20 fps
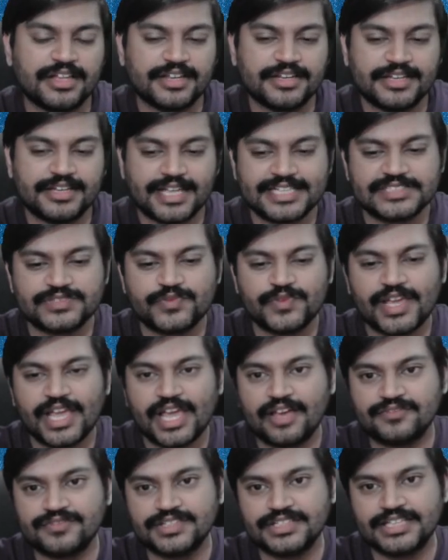Next, we
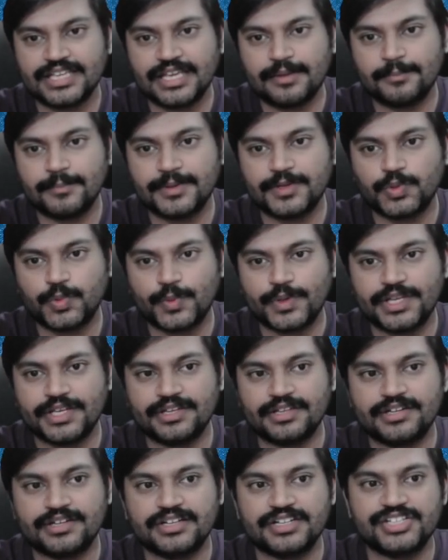have the game
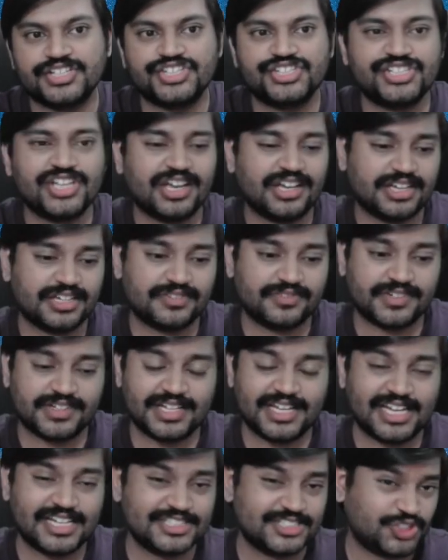between Isha
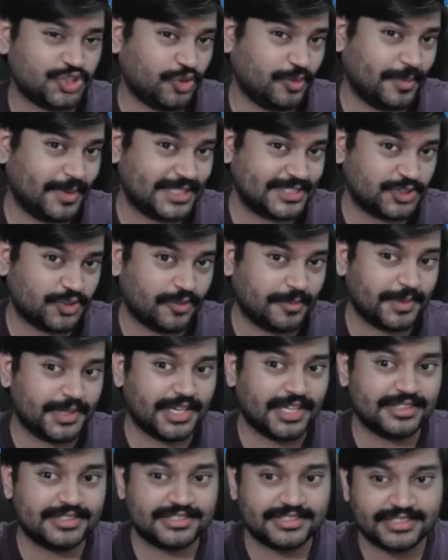Karvade and Soumya
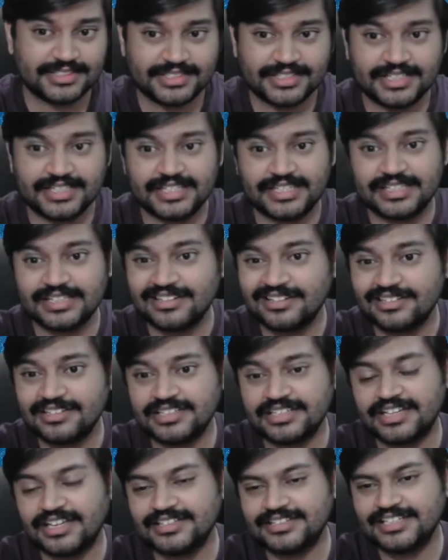Swaminathan.
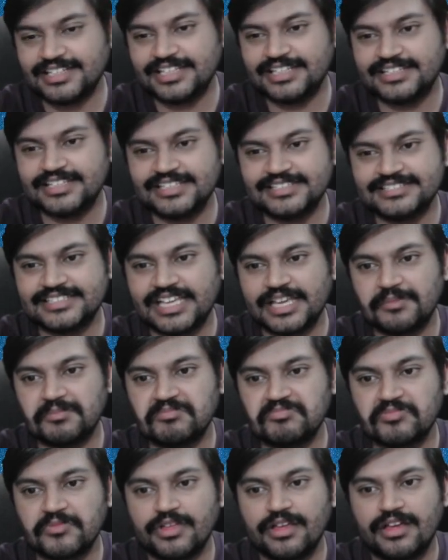Here, I think in this
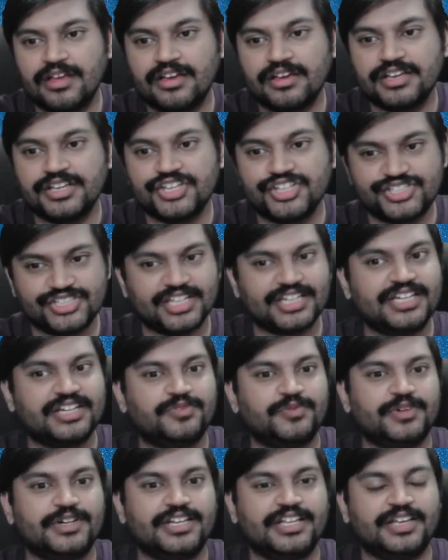game, Isha
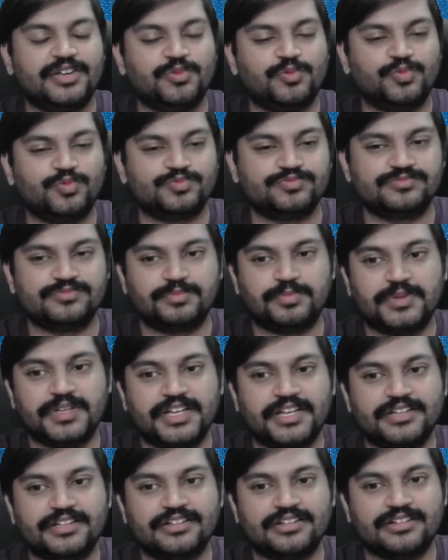Karvade
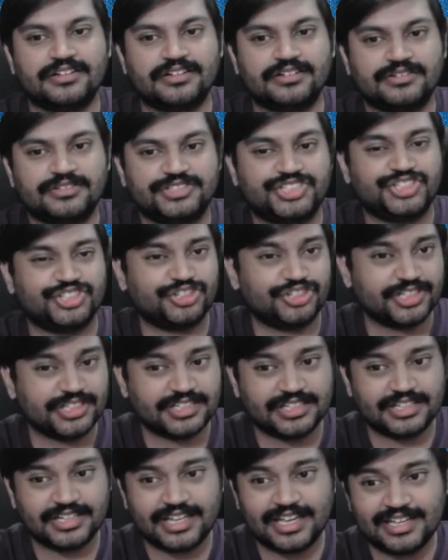played a
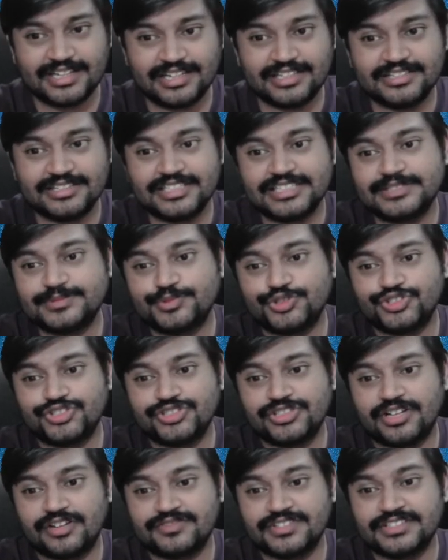theoretical line in this
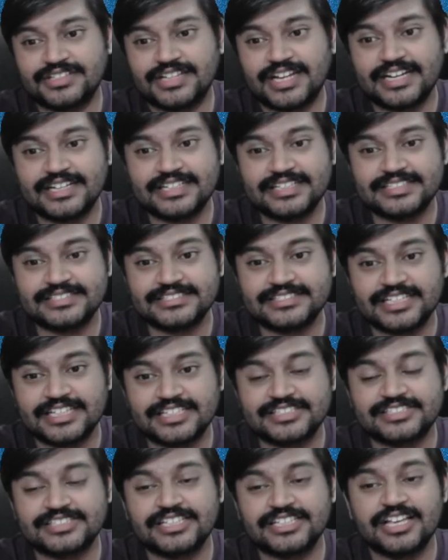position after knight
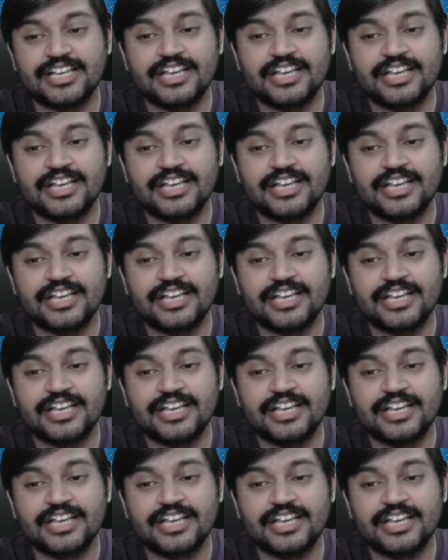e6.